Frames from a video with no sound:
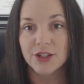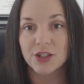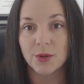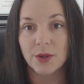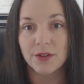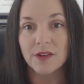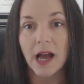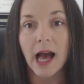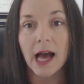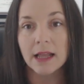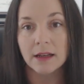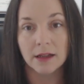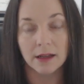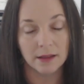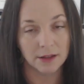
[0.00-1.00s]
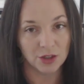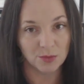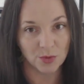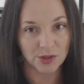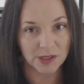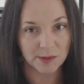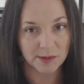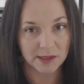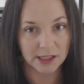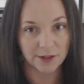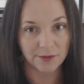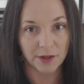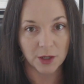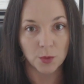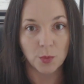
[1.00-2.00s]
So we've gotten a little more
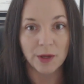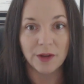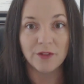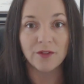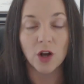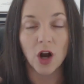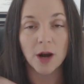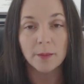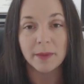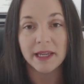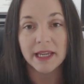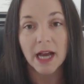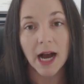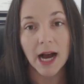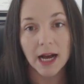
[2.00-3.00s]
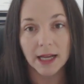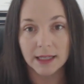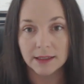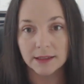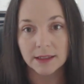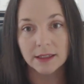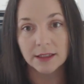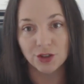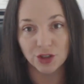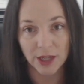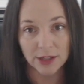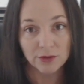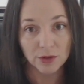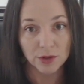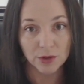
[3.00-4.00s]
specific. We've gone beyond
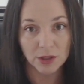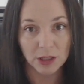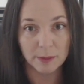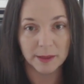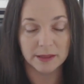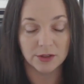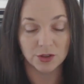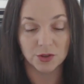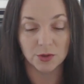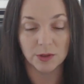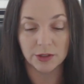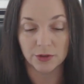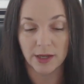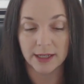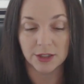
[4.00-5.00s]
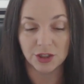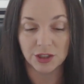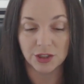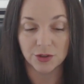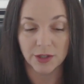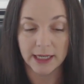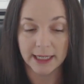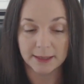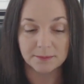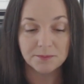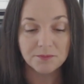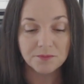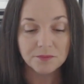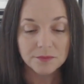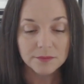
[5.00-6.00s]
general compensatory strategy training